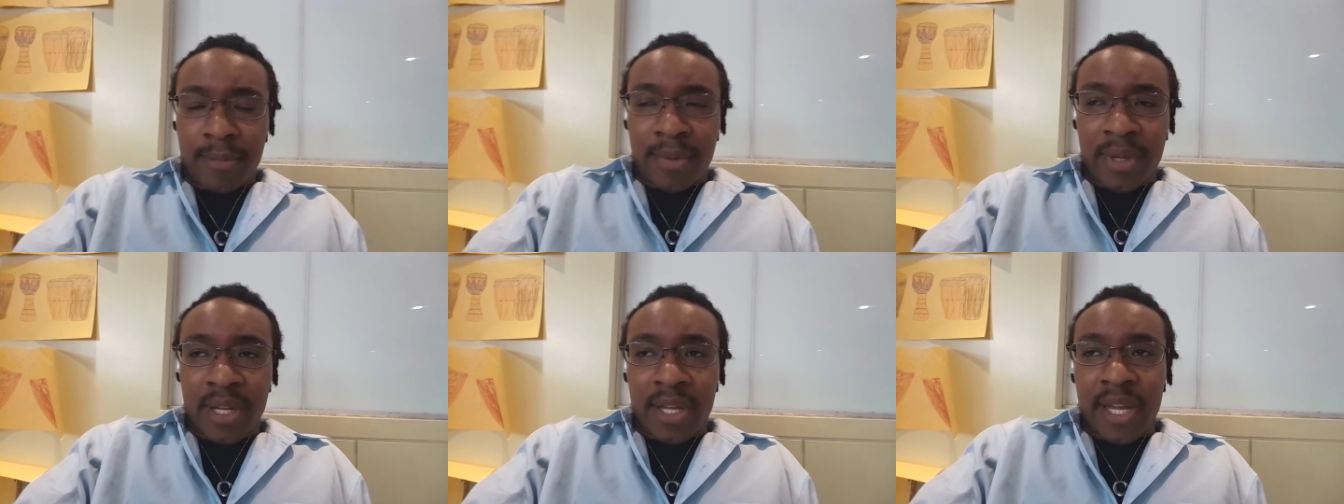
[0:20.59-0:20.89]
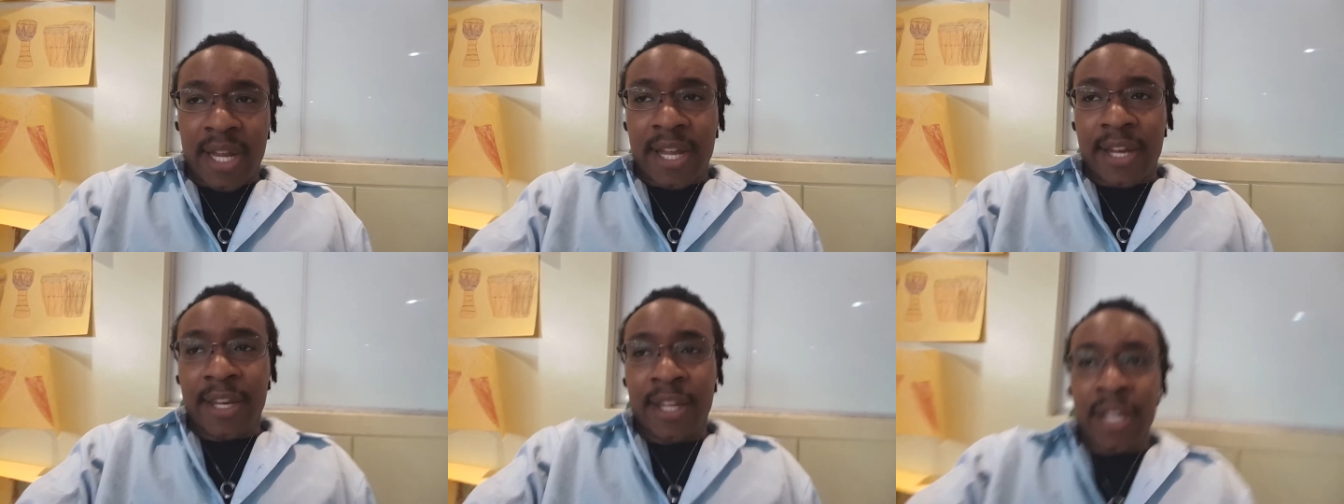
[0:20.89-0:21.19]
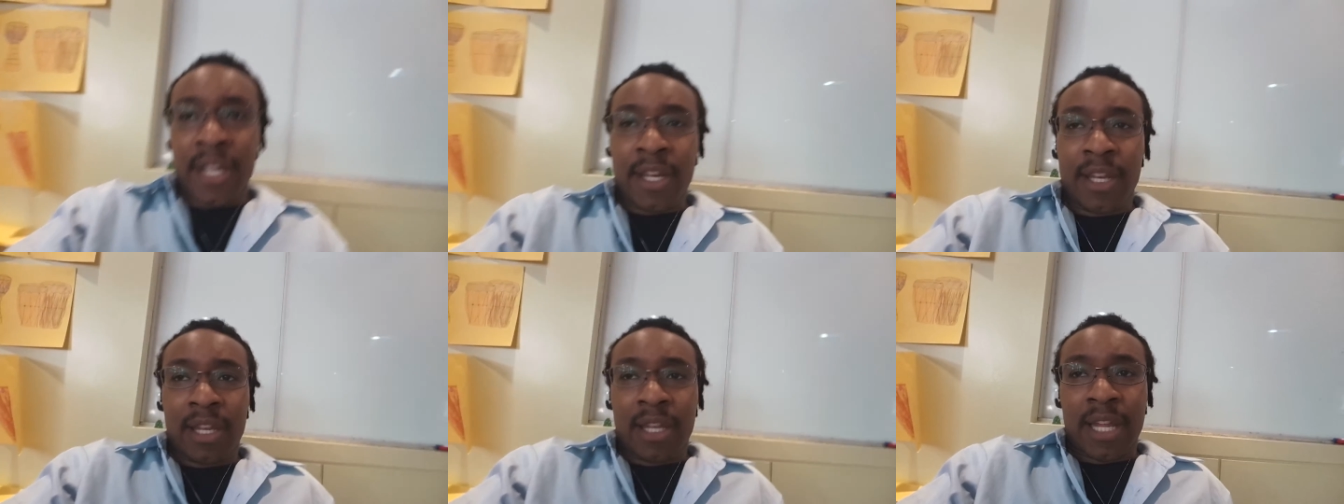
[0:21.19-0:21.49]
But I
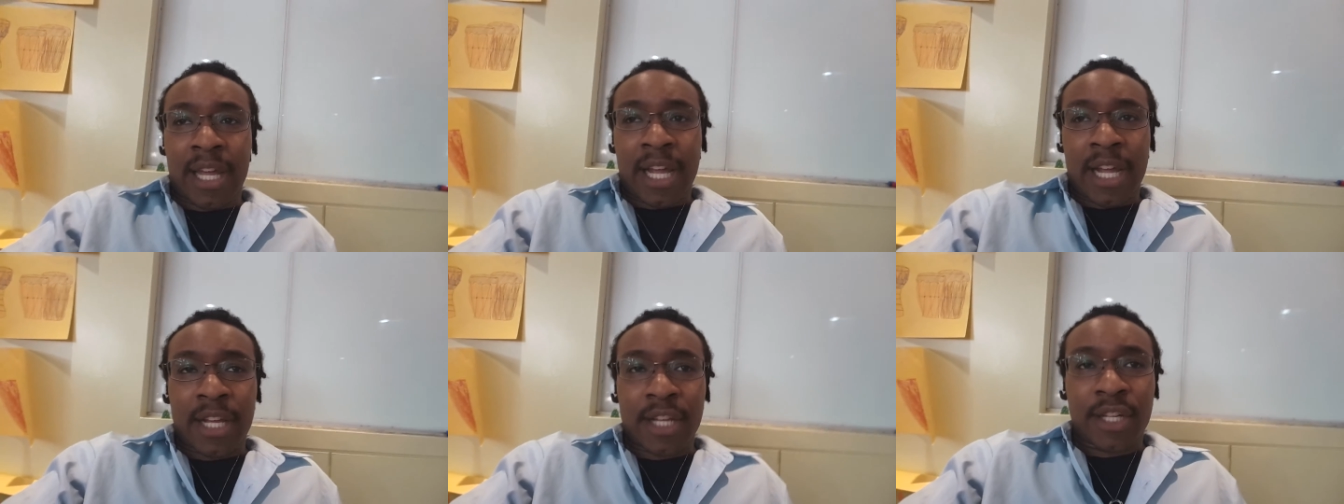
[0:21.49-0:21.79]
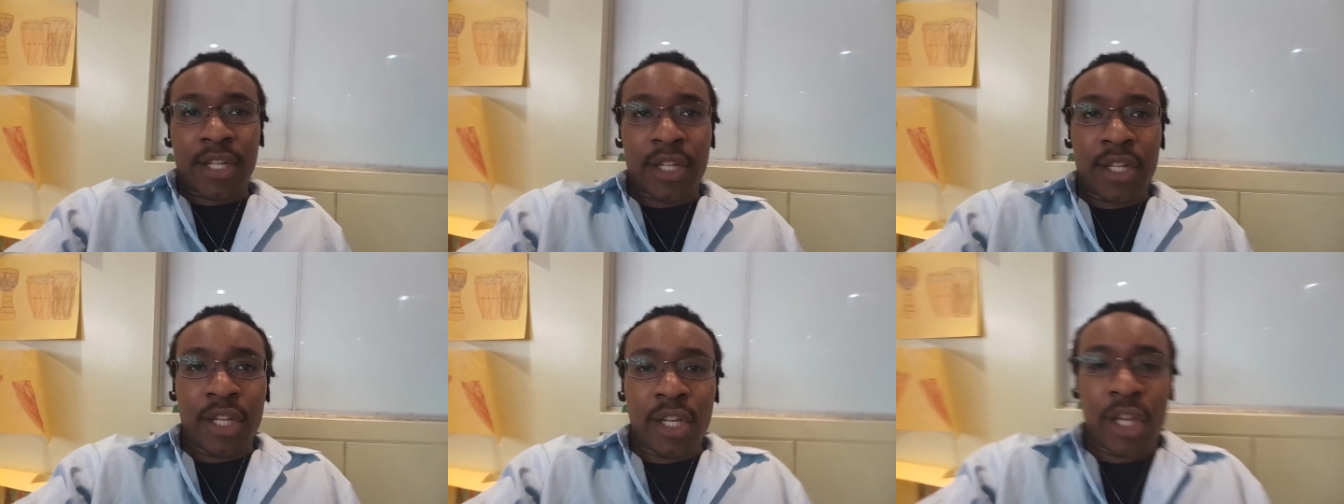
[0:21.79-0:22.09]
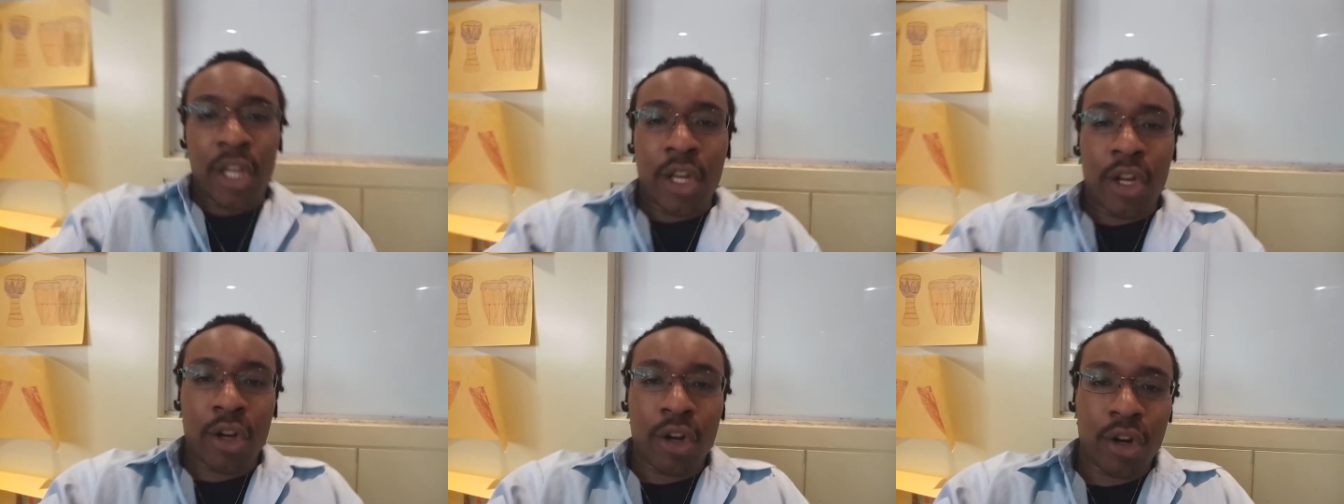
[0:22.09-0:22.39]
did last
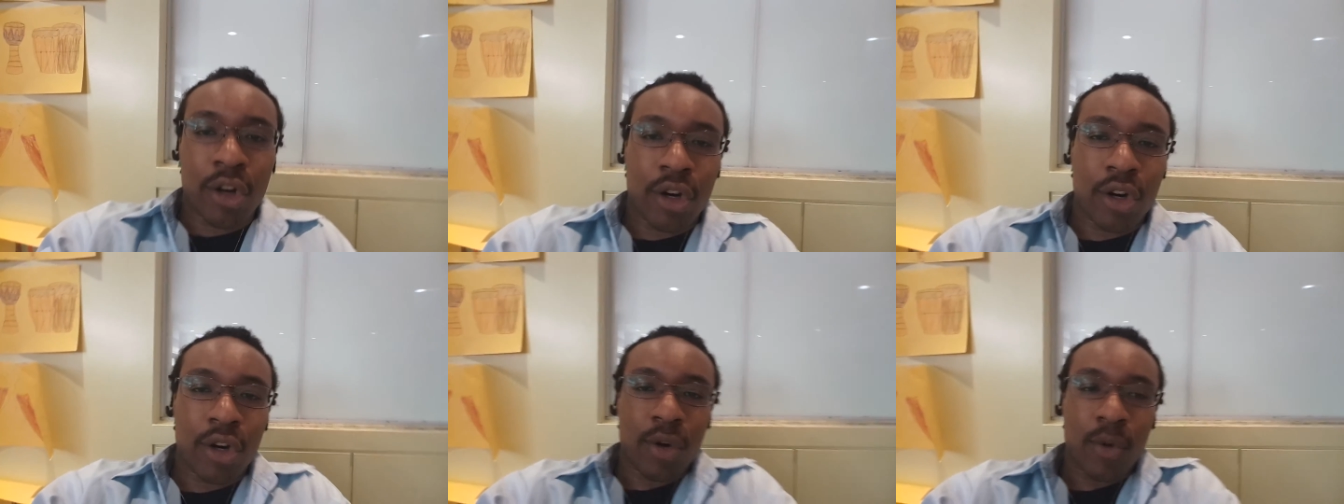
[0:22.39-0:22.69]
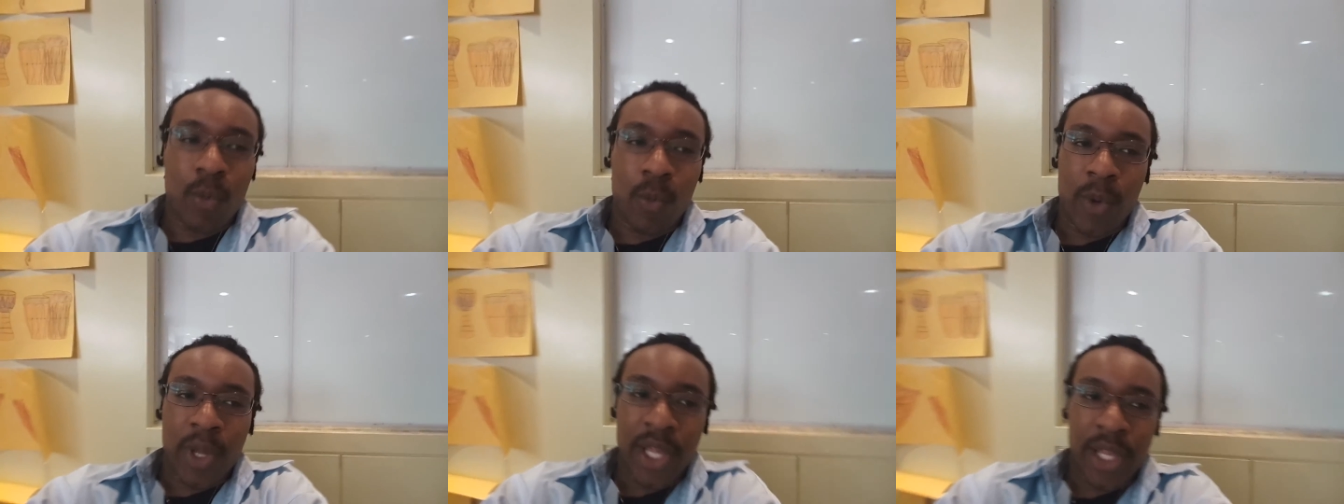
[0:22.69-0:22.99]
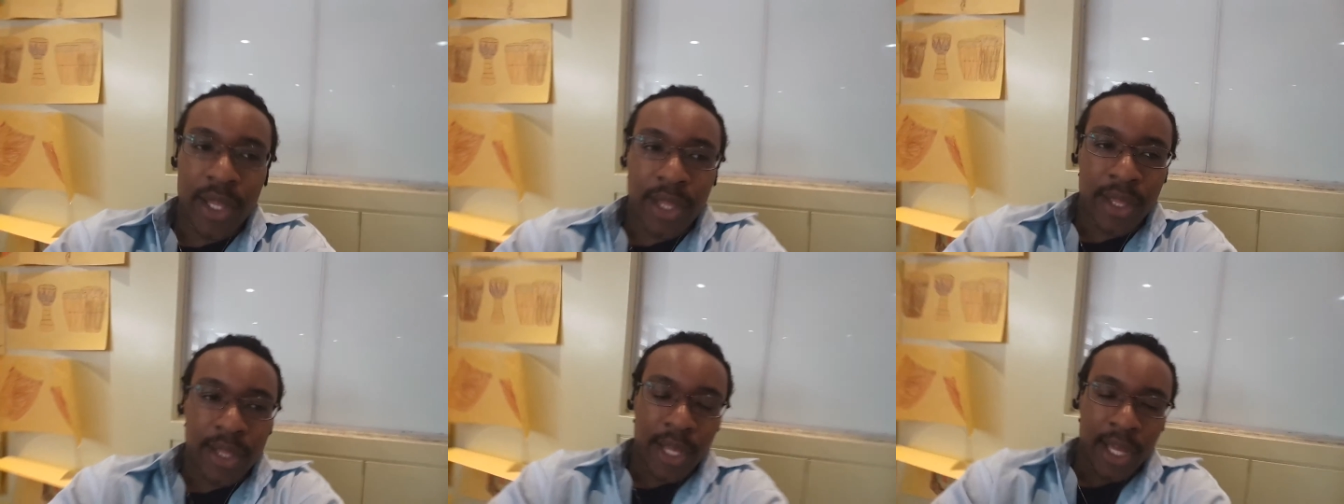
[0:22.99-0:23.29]
year
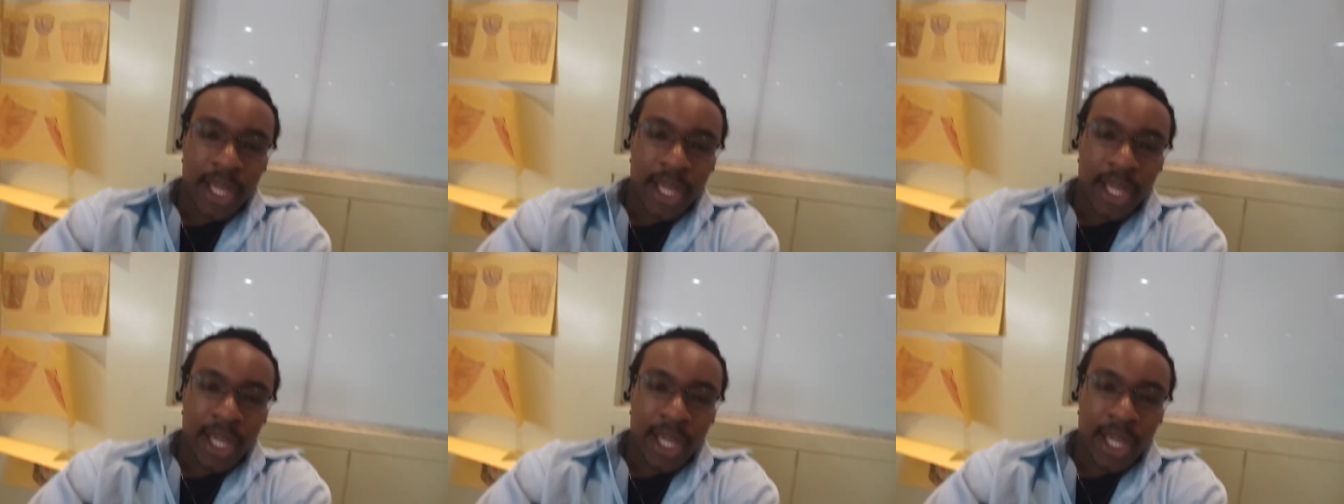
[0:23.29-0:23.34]
with